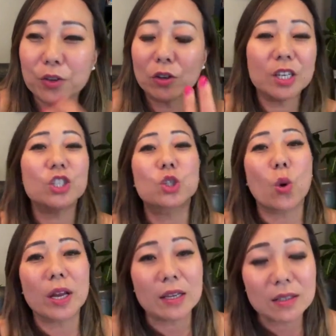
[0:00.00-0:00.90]
If you're
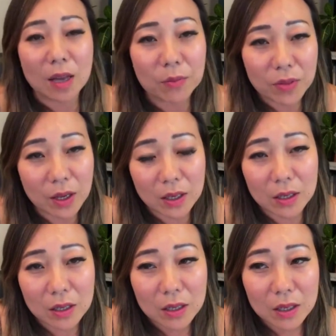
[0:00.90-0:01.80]
enjoying
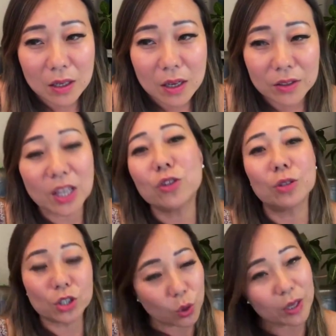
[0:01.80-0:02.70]
something, then you're
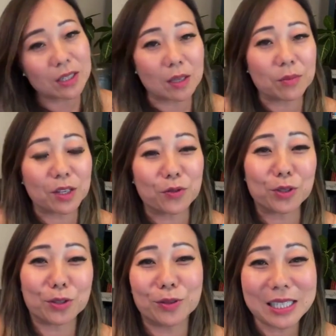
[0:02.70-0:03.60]
enjoying something
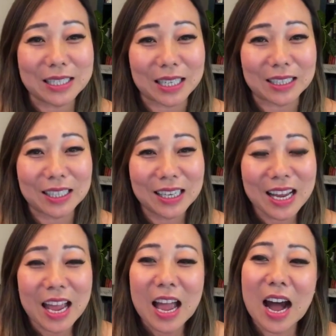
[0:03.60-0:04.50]
for a reason.
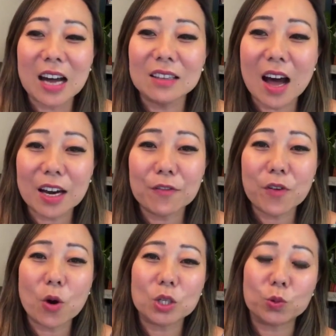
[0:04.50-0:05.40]
A lot of
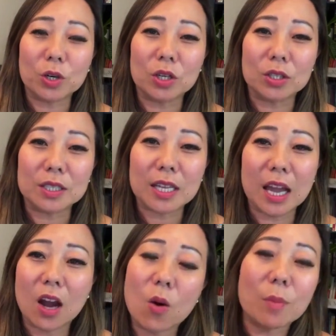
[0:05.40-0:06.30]
folks will
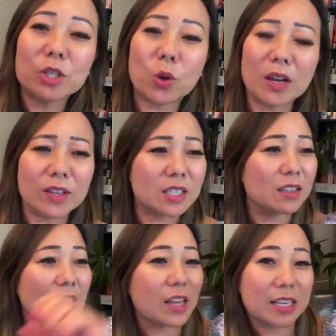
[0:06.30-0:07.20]
say, oh, I'm enjoying this,
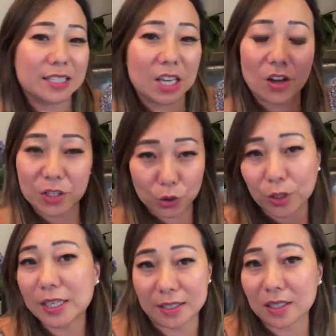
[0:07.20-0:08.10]
and then they see all this
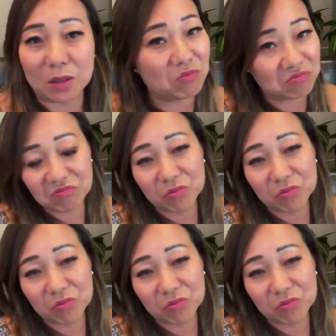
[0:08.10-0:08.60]
criticism.